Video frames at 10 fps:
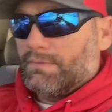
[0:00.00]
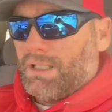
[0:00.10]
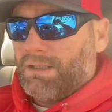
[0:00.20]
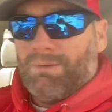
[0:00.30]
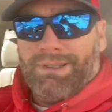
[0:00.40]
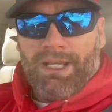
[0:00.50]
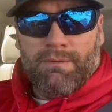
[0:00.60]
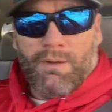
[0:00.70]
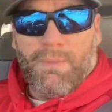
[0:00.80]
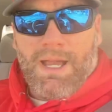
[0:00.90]
don't want 10
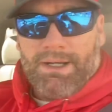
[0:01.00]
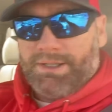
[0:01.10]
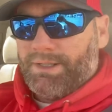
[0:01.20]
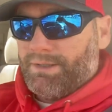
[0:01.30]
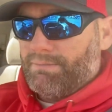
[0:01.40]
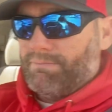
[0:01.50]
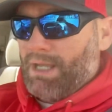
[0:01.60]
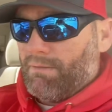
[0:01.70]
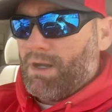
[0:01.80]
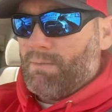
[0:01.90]
round mags, because
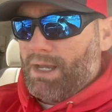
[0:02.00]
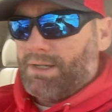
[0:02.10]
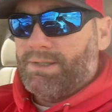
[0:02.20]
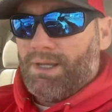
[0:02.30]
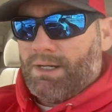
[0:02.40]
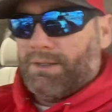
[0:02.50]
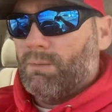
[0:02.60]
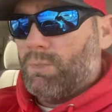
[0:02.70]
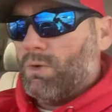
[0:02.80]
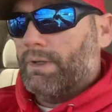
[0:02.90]
10 round mags suck and
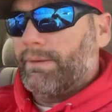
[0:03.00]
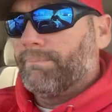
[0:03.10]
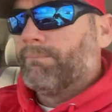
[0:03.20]
they're boring.